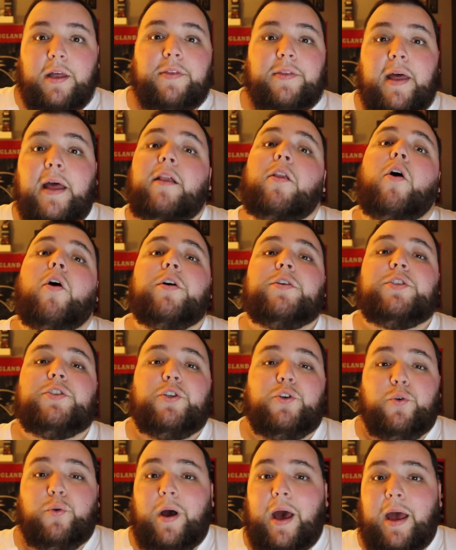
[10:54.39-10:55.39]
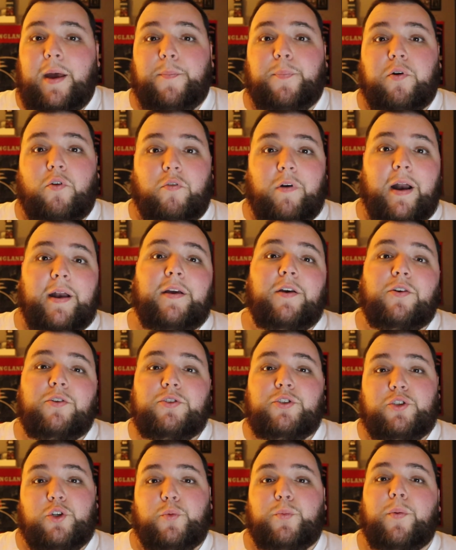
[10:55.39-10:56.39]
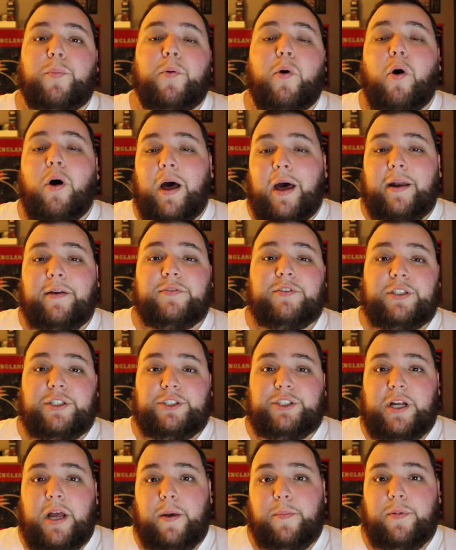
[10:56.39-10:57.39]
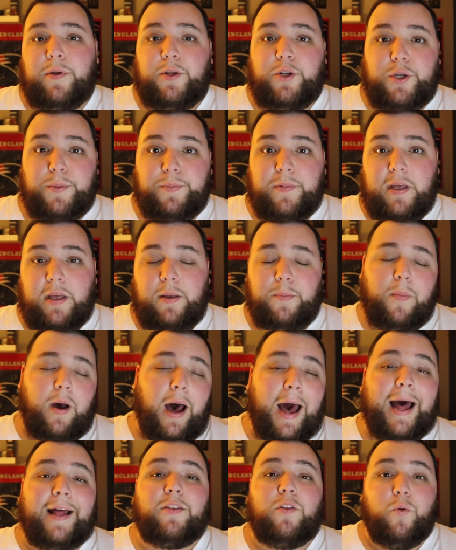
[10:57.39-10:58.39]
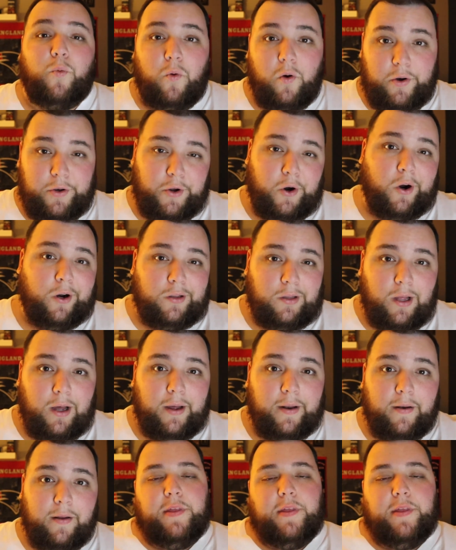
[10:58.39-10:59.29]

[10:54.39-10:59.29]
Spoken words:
They lost to a perennial Super Bowl NFC Championship team at the 1-yard line.